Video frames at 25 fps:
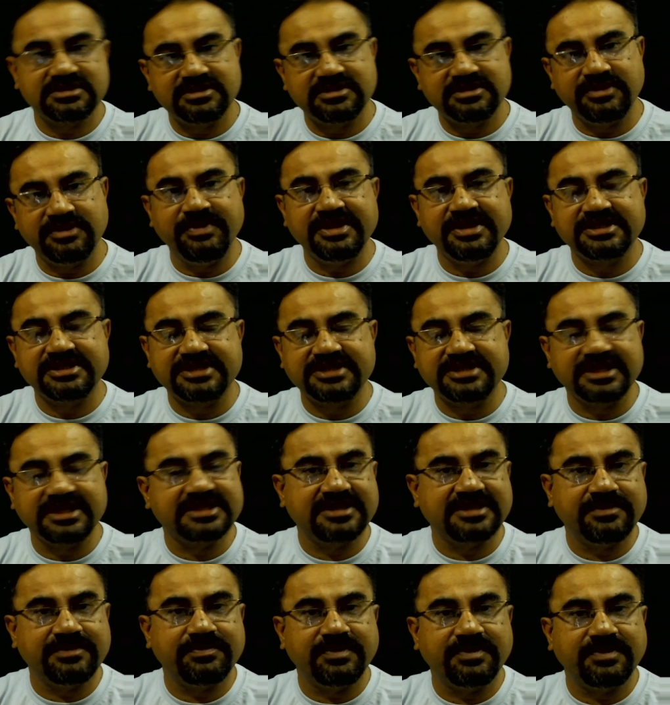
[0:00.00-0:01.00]
The best
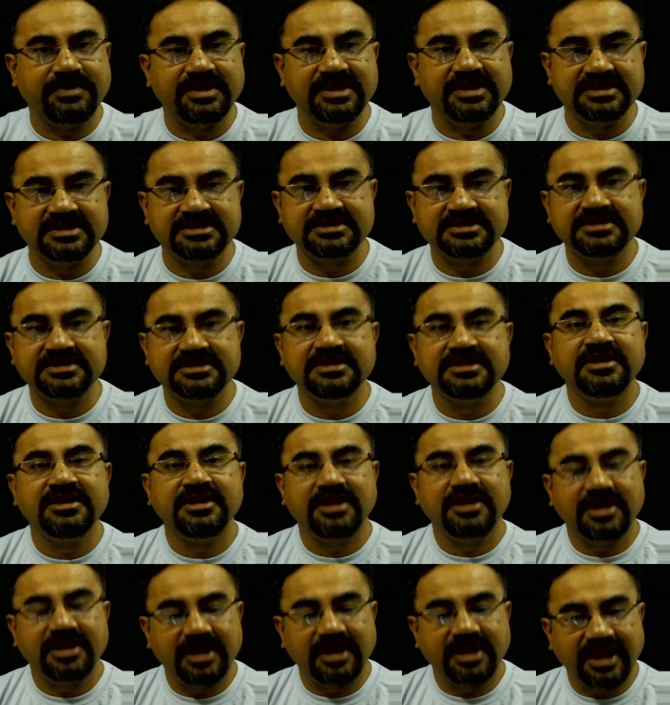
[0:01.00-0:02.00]
example is
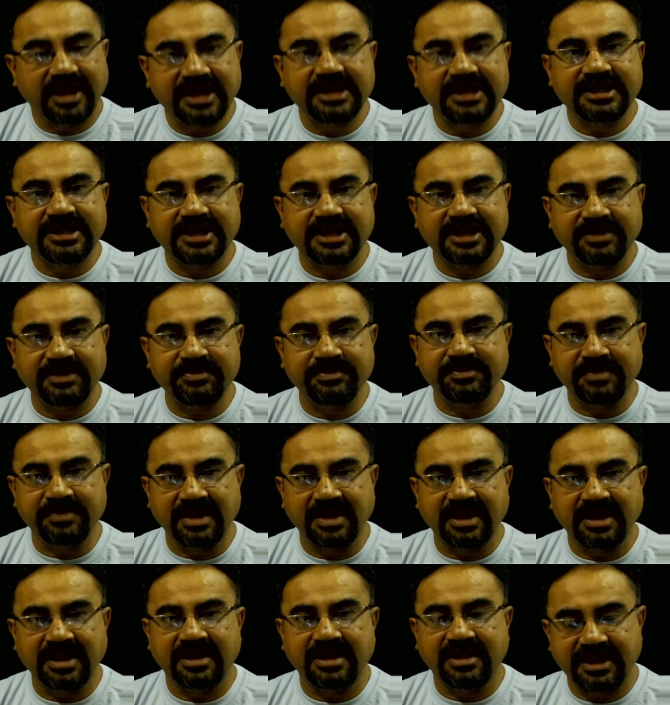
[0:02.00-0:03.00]
entamoeba.